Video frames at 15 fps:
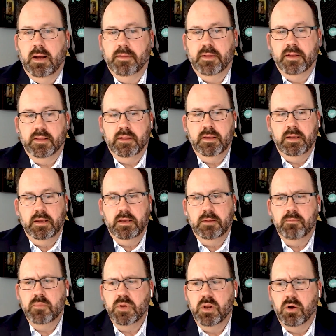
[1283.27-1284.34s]
I think
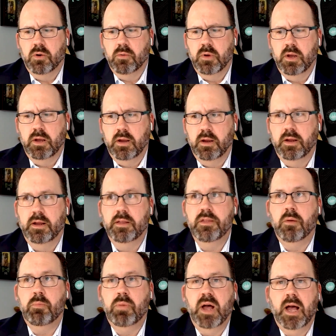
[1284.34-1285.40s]
in
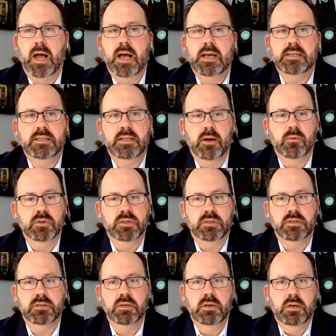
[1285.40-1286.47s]
the past, that
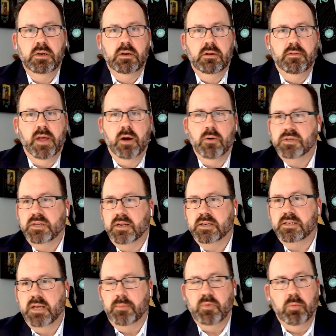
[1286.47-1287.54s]
was an
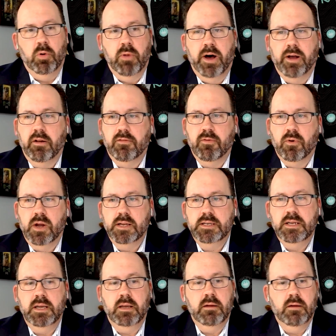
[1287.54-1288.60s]
acceptable model for
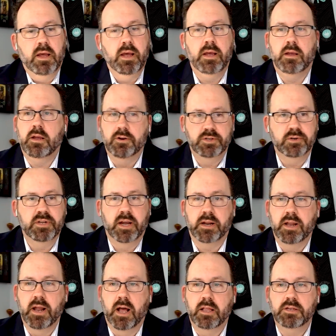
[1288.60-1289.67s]
IT. Hey, here's your
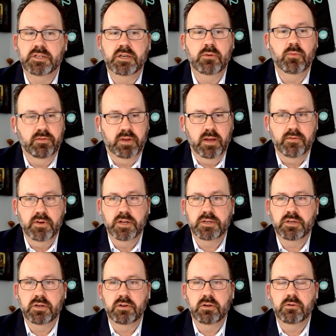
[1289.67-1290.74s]
technology. We've given it
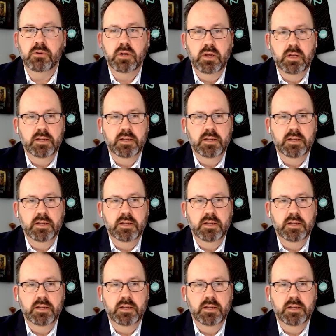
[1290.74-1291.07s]
to you.